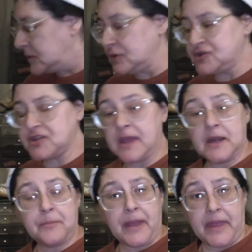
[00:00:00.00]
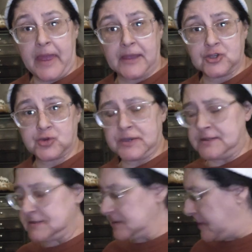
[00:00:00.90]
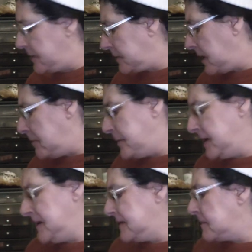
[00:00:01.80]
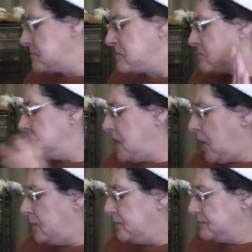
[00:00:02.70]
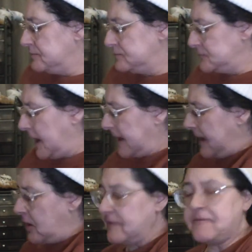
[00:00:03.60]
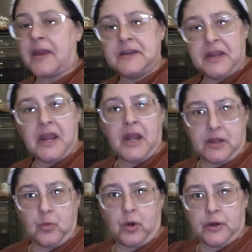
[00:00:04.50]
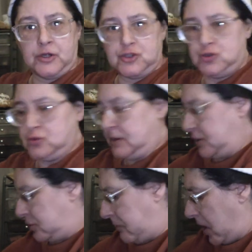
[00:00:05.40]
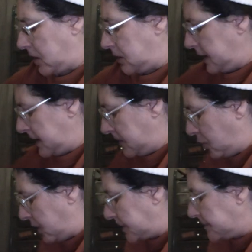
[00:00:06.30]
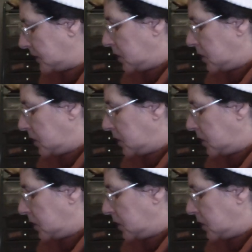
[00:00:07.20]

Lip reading: I used to get it by A Treat and some other companies. No, I cannot find it anywhere in a 2-liter bottle anymore.